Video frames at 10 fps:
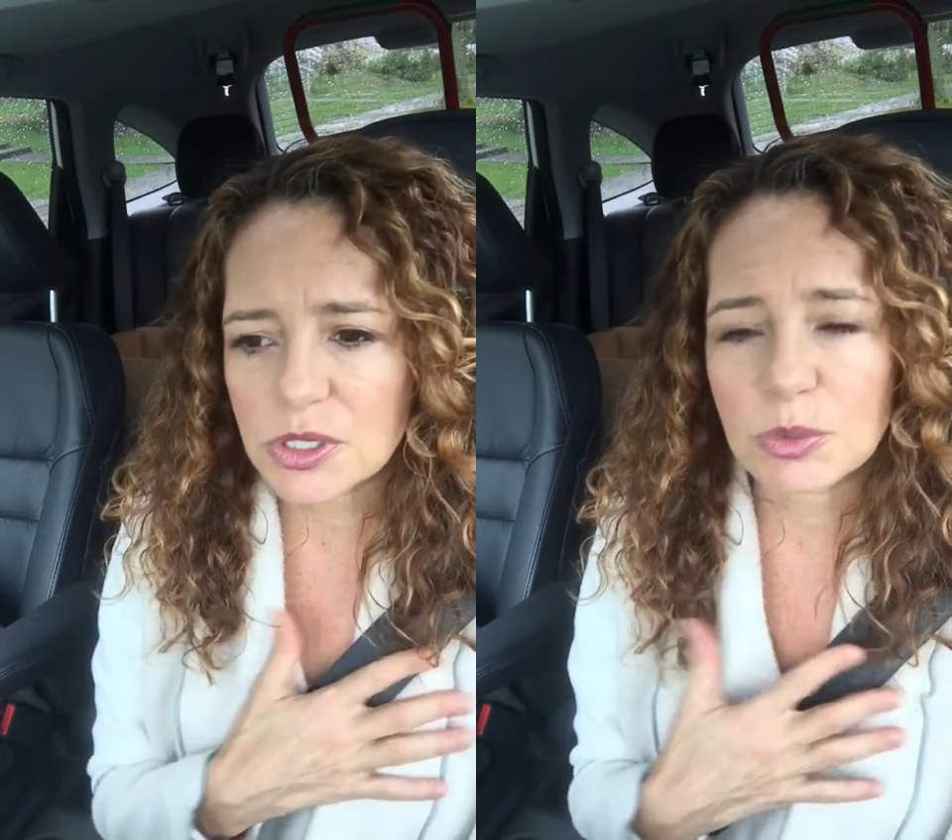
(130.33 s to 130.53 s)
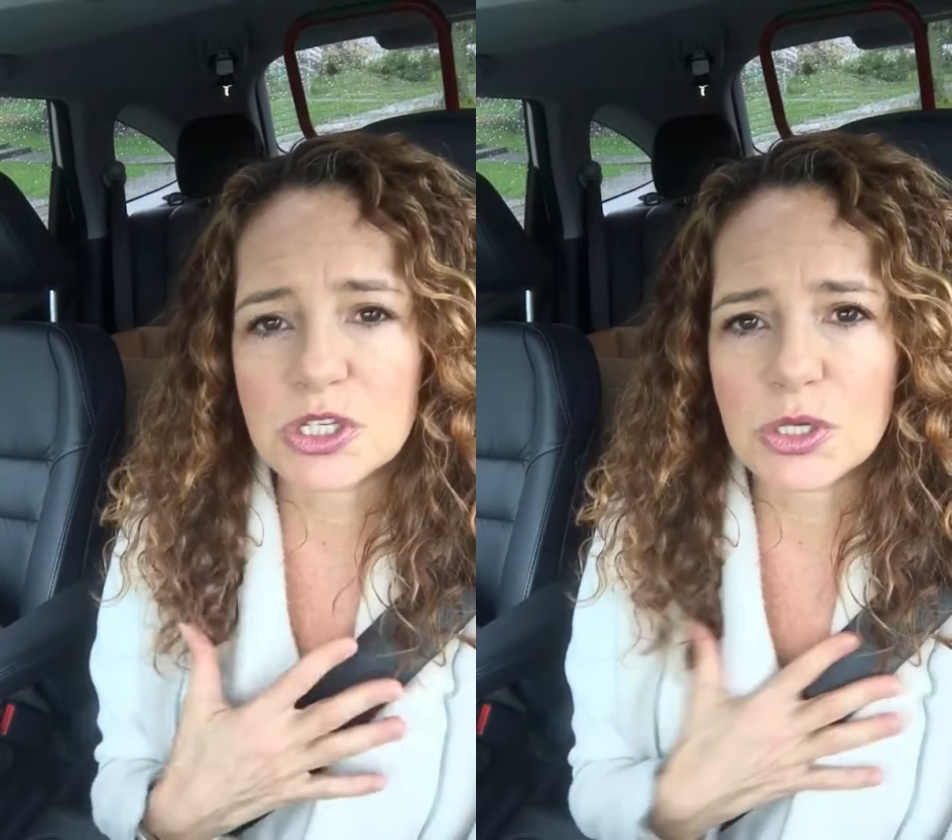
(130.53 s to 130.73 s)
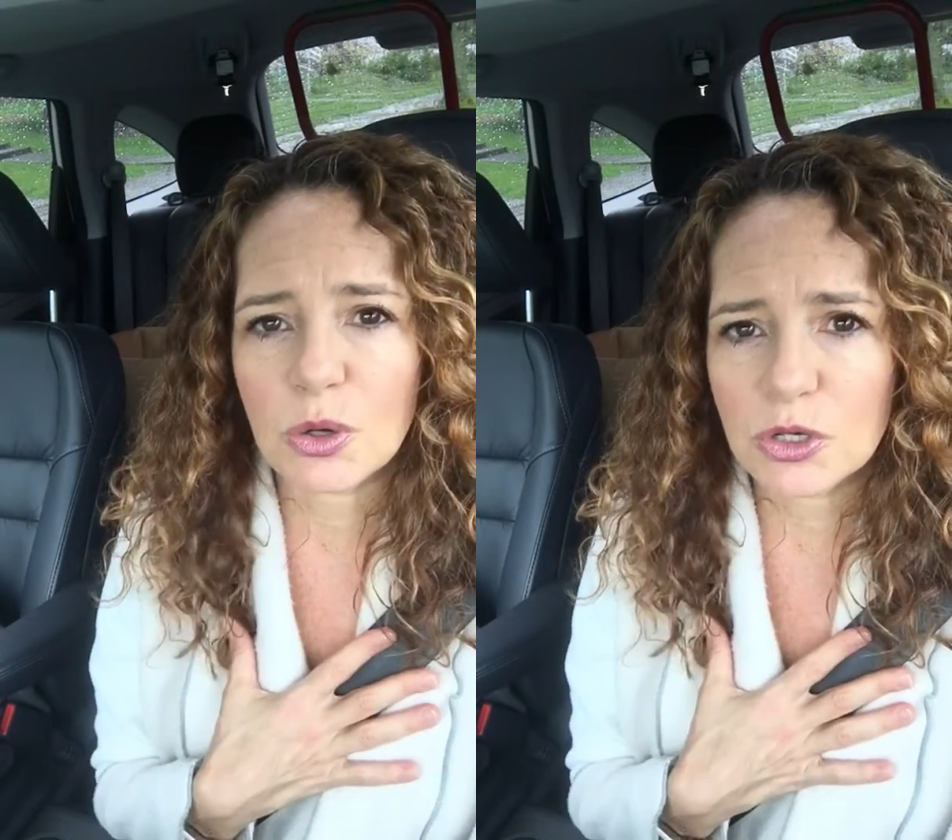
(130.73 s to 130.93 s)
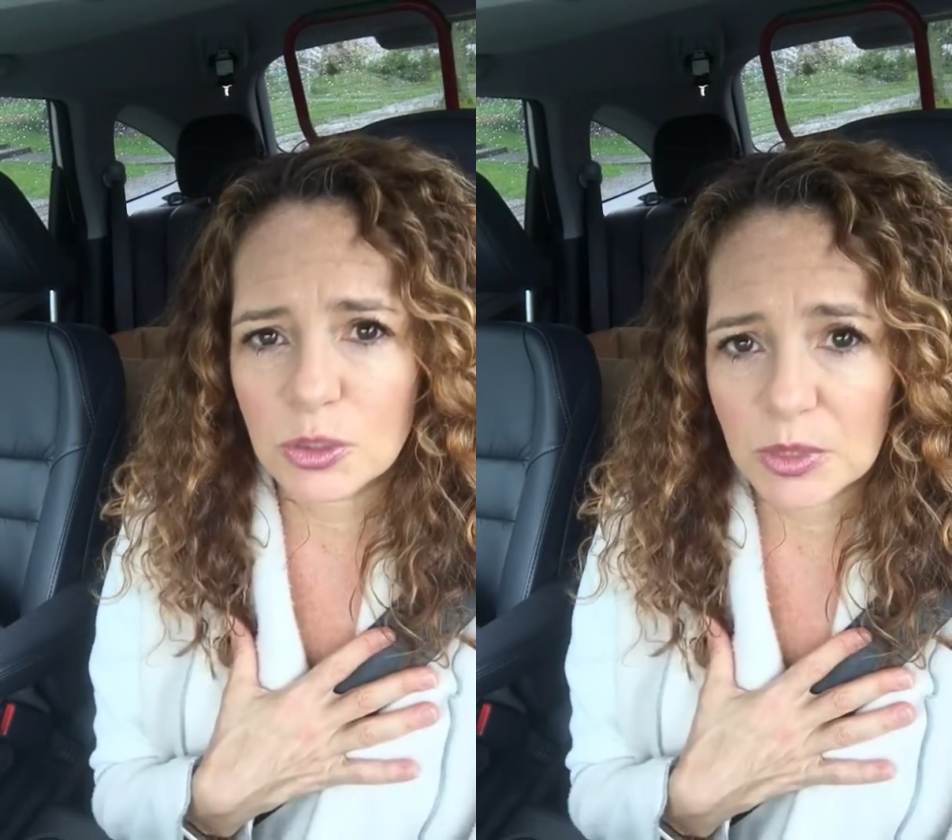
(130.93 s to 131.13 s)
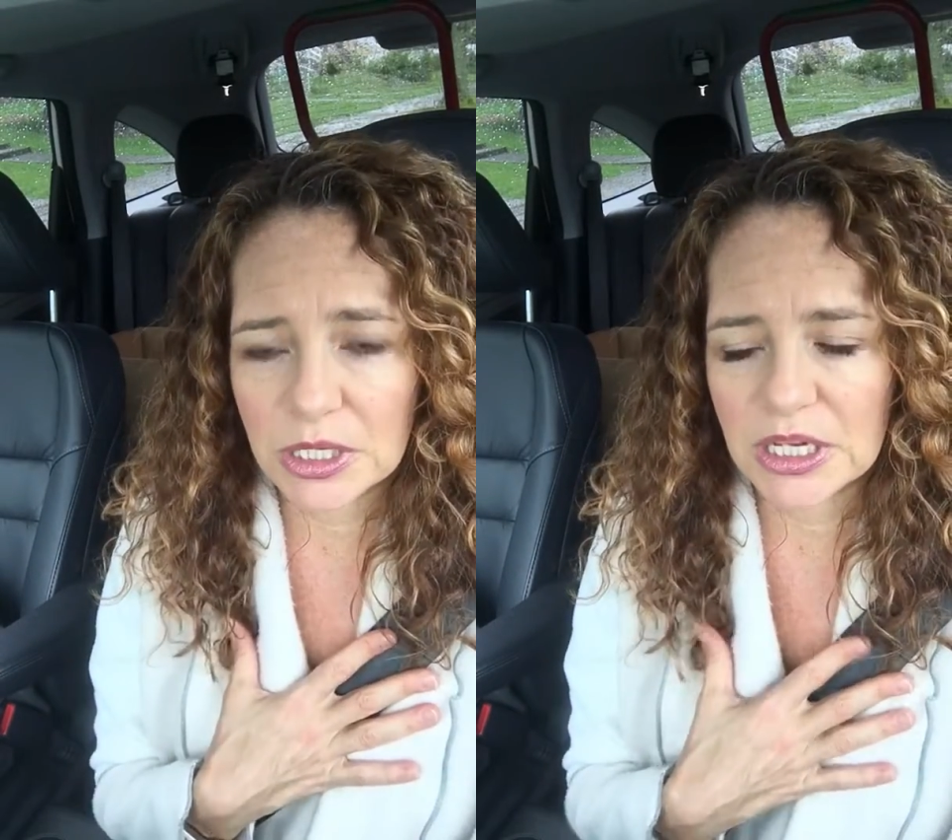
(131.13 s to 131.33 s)
I was so
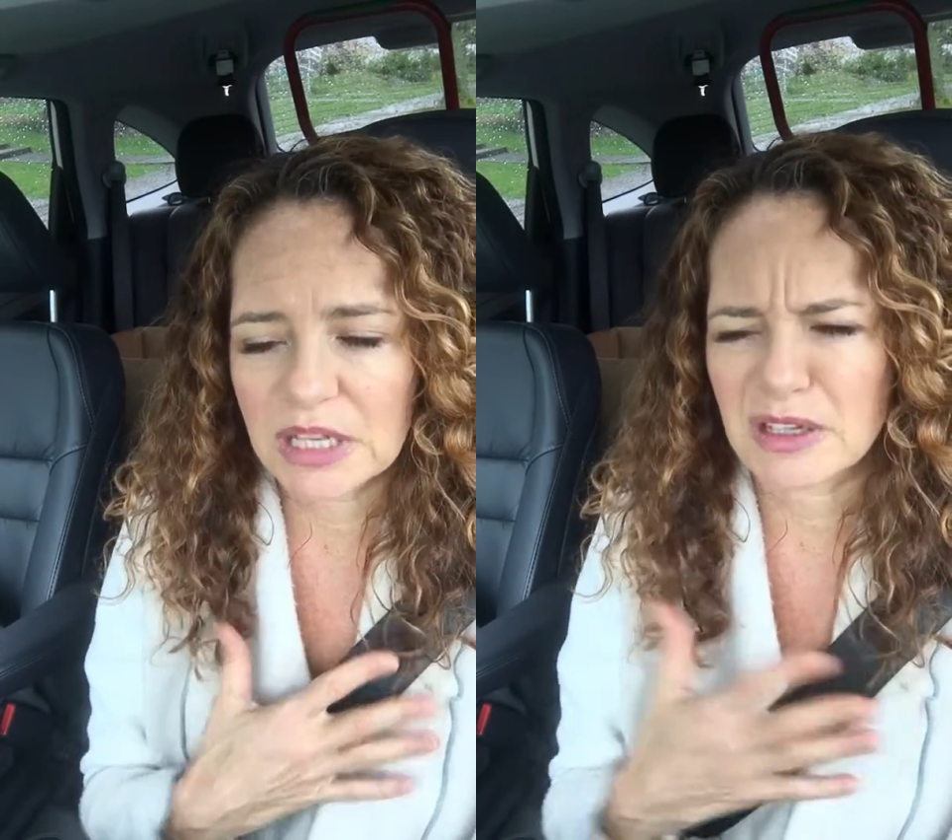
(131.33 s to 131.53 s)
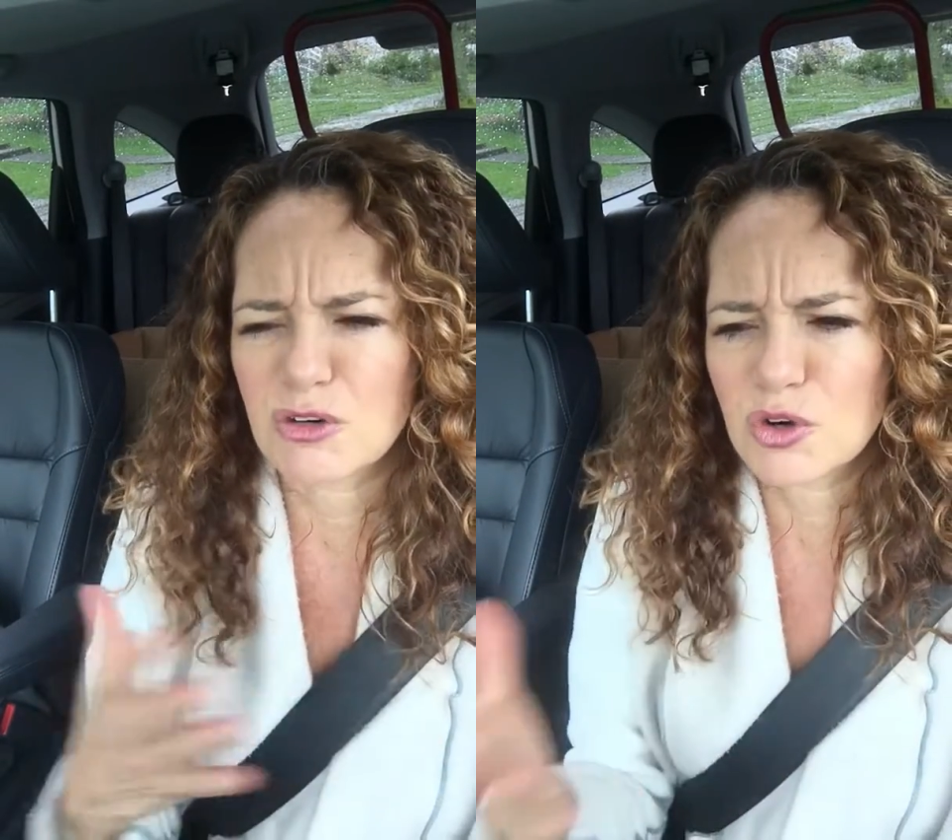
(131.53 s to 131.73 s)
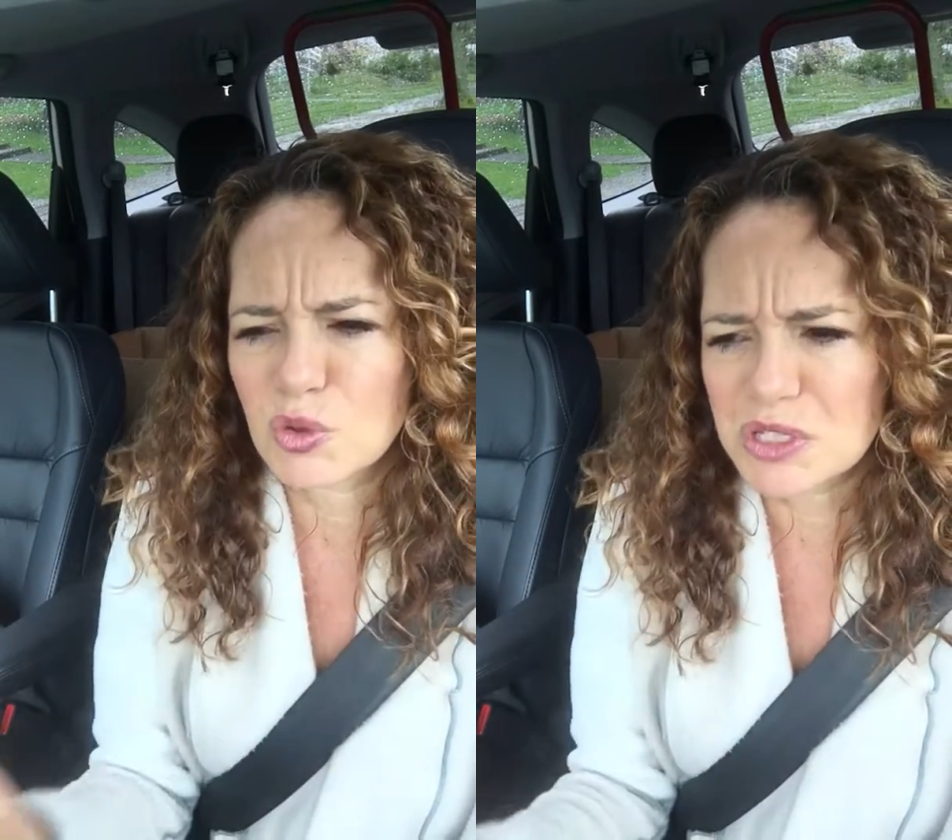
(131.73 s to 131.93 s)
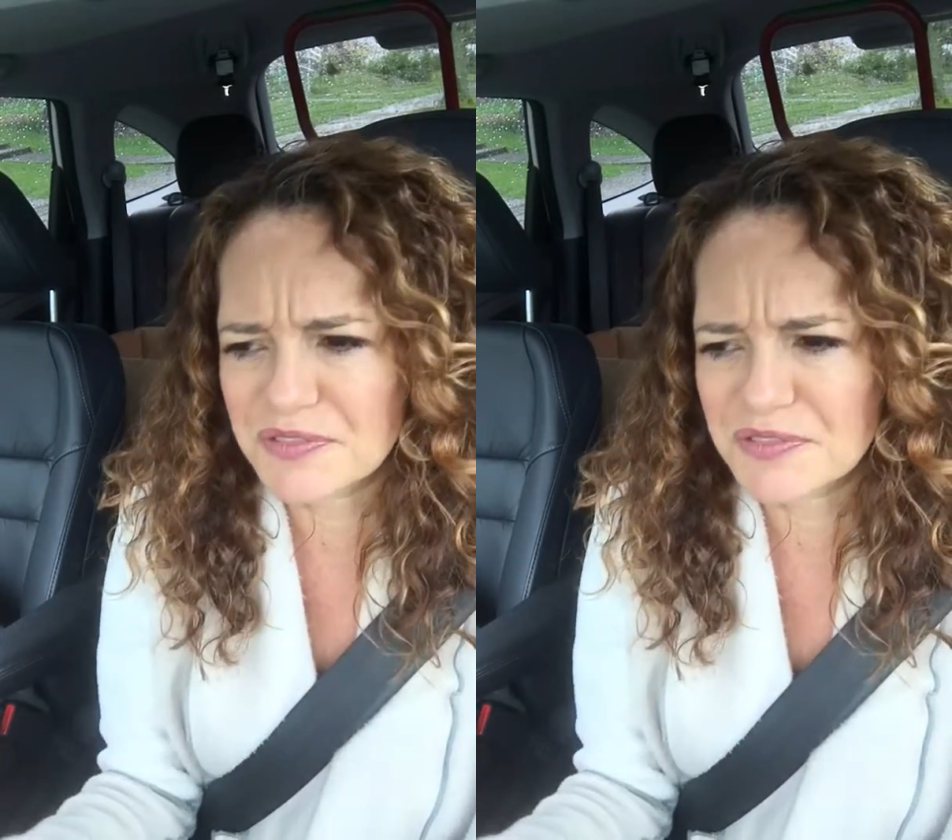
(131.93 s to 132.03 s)
humiliated. The crew was